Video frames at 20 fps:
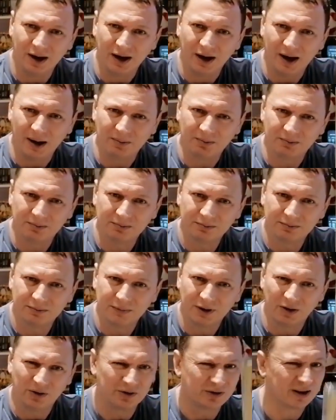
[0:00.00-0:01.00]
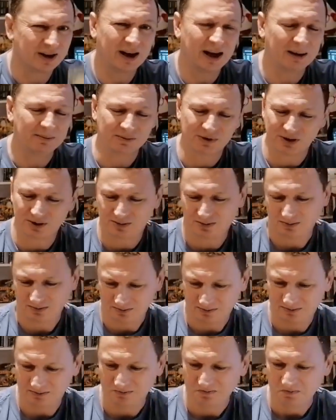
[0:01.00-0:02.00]
Although the game's,
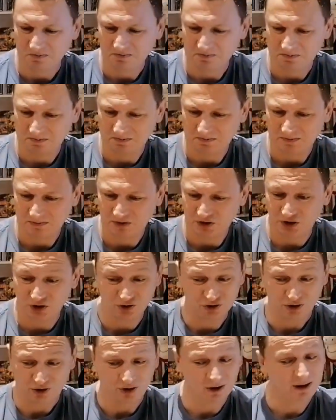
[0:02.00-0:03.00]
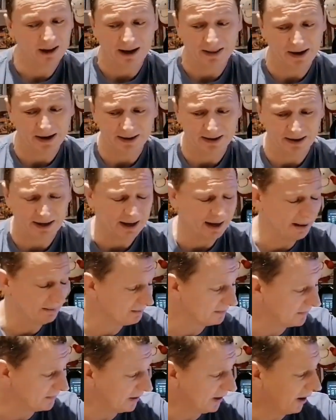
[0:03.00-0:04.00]
she doesn't look like that in the
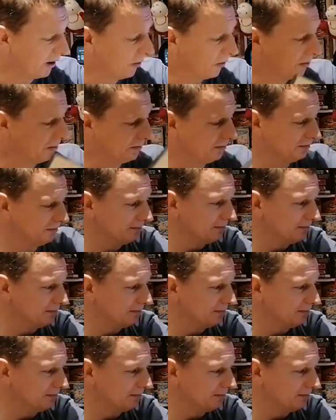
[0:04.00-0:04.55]
game. No.